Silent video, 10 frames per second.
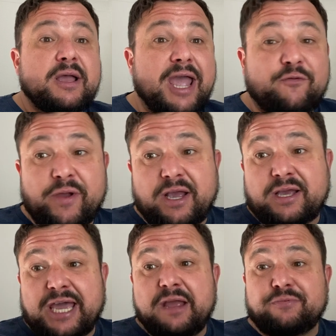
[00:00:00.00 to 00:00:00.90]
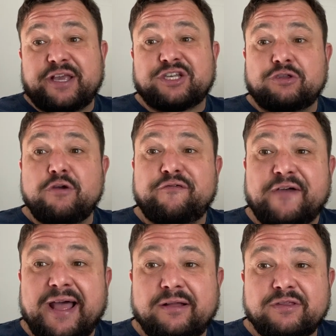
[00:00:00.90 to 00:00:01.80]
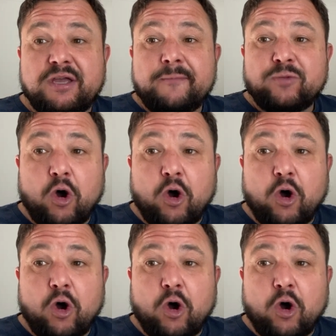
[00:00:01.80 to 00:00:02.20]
If we can keep this newfound